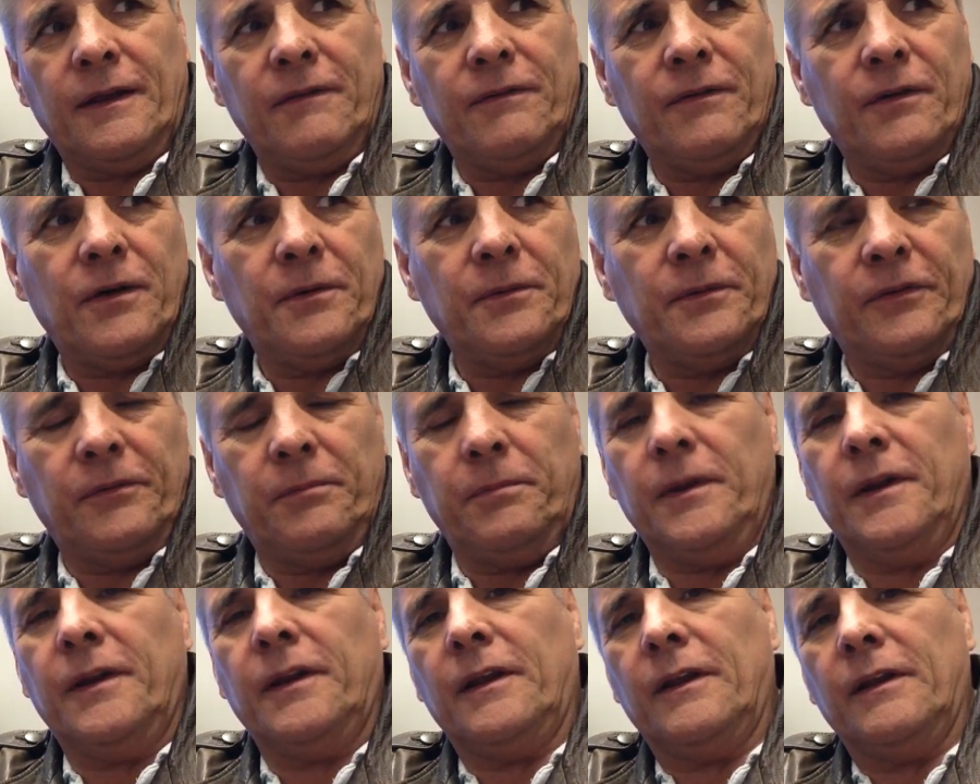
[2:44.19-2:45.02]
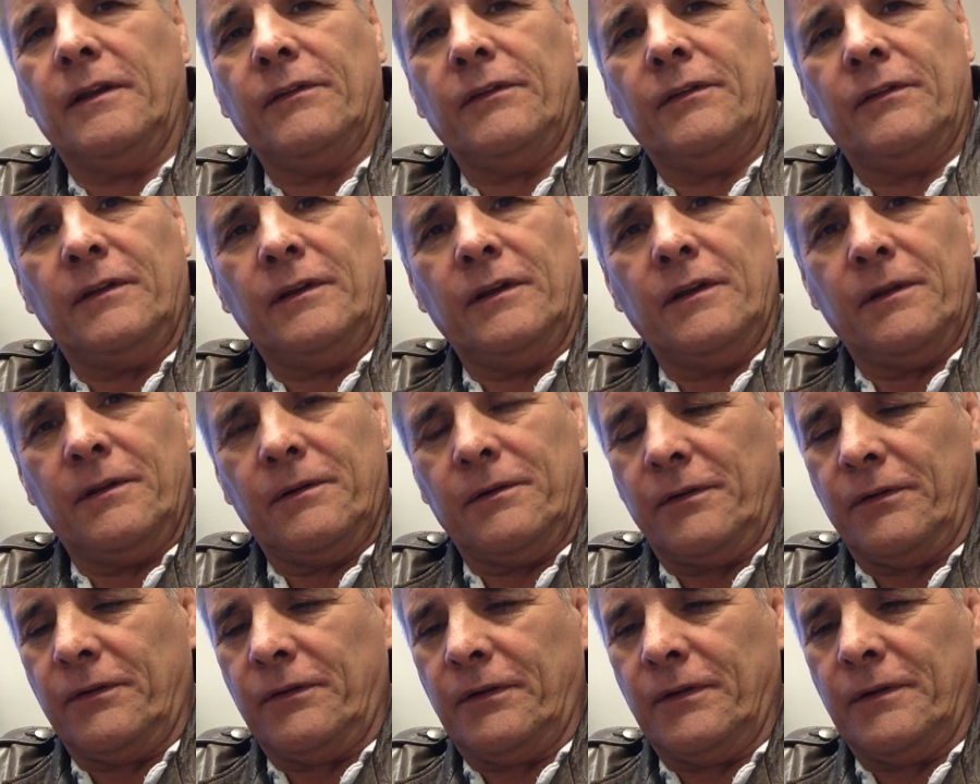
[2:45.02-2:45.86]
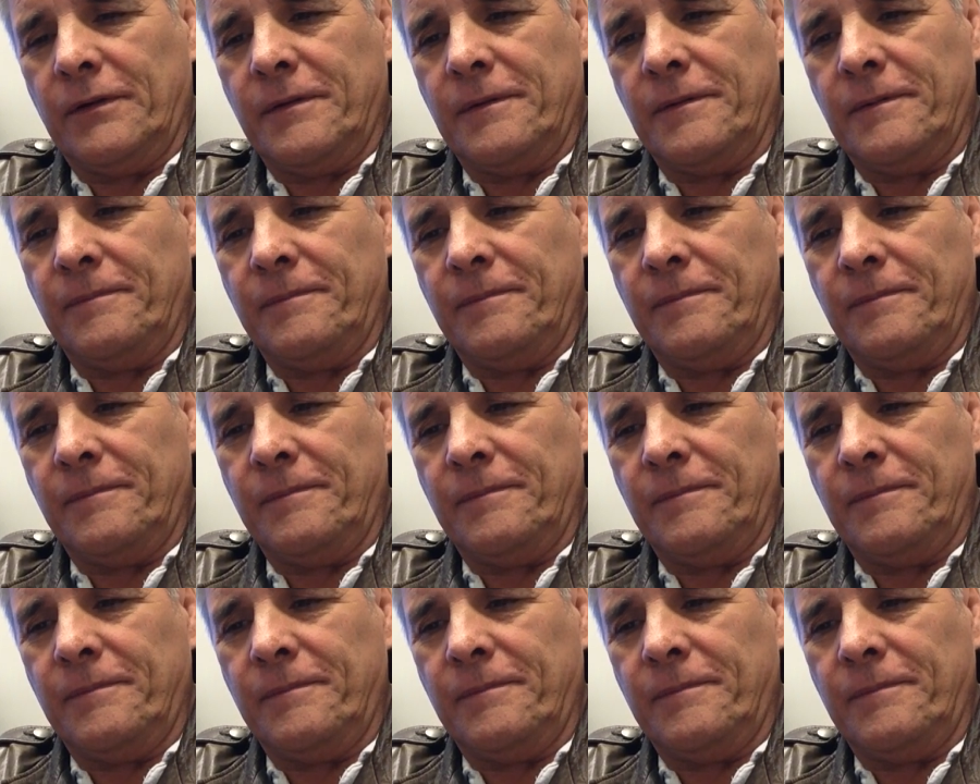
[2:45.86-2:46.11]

have always been against the others,